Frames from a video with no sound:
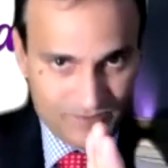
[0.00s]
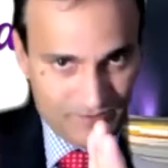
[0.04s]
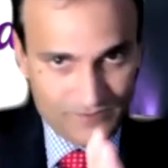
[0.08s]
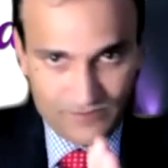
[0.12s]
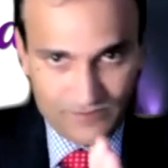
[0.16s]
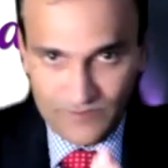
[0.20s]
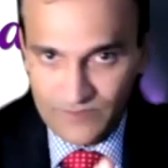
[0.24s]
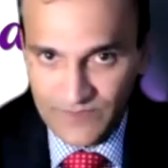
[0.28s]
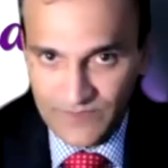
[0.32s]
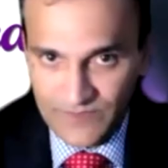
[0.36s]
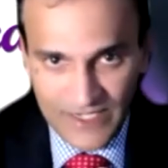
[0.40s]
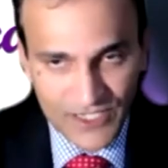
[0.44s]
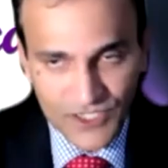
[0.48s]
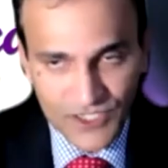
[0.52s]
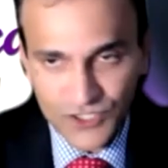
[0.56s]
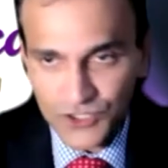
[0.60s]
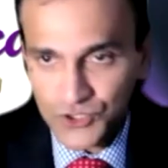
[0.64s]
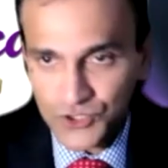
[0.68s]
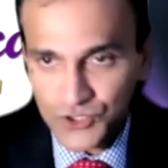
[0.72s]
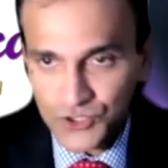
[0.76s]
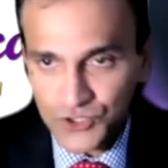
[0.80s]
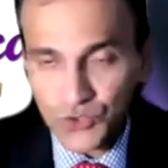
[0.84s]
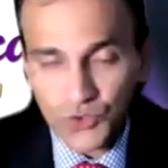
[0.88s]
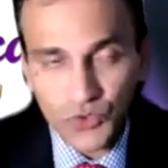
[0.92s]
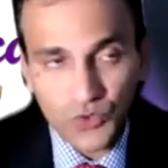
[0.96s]
That is
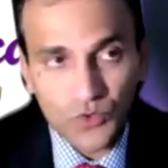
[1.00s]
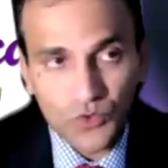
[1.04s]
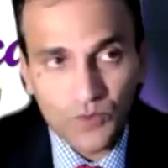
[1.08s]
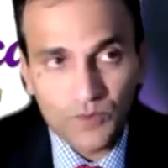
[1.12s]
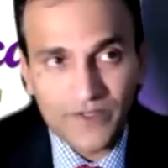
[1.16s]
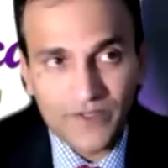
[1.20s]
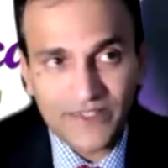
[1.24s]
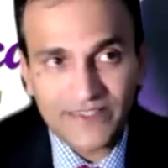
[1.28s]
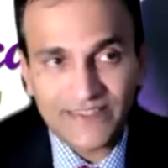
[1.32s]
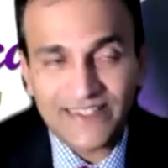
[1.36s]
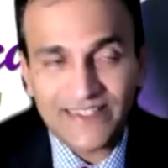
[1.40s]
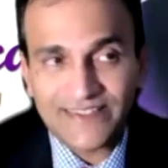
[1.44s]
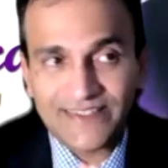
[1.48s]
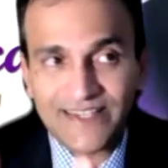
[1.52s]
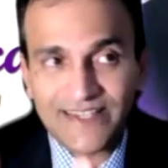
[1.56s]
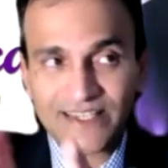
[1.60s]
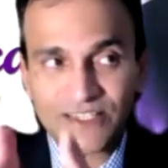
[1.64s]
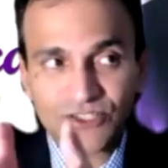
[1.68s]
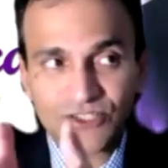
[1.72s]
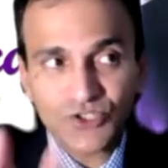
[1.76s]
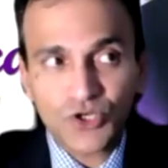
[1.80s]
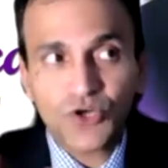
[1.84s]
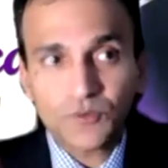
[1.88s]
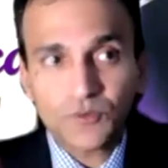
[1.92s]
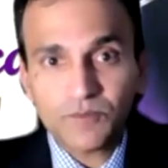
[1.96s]
true, but that does
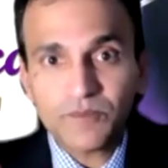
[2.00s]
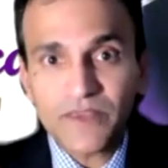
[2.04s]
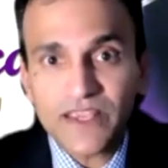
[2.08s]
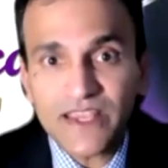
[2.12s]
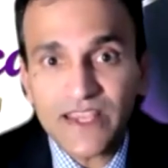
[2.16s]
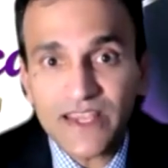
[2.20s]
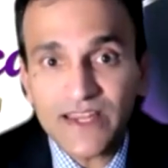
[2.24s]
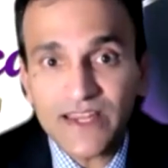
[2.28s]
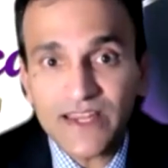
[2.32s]
not mean